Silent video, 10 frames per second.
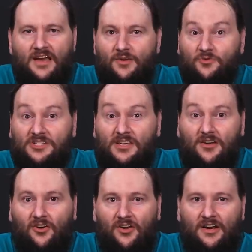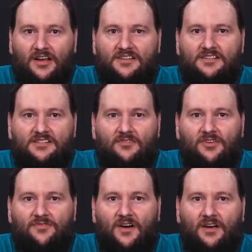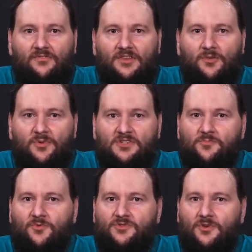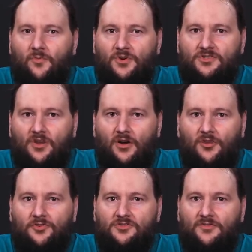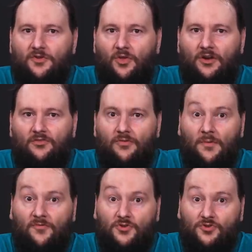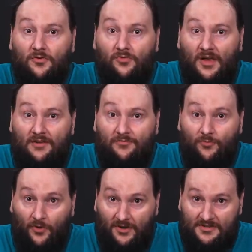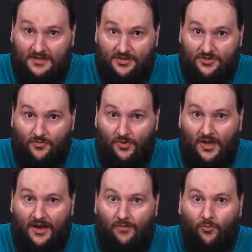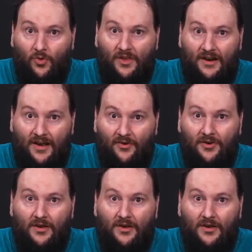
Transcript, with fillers: And it was here in 1975 that the principles on which the authors of the letter from the Future of Life organization relied were laid down,